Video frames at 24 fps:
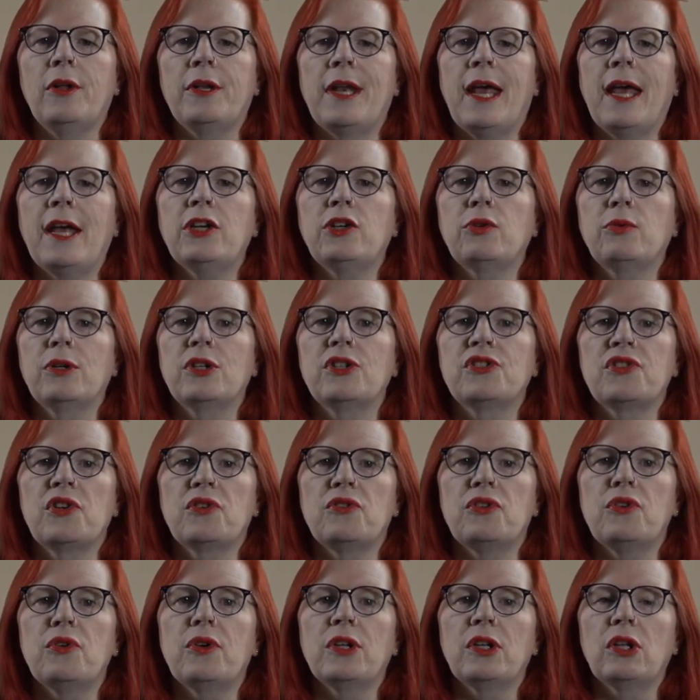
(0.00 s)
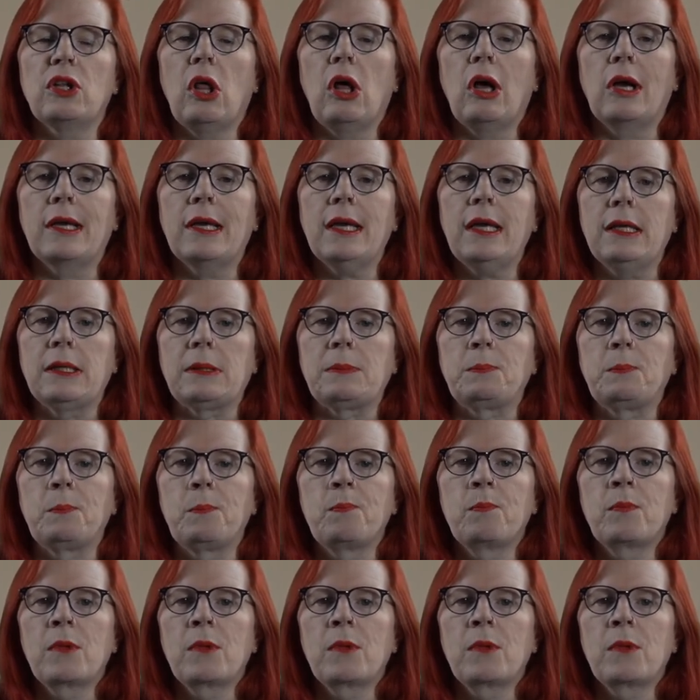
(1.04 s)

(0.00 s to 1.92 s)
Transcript: and enter it so you can log in.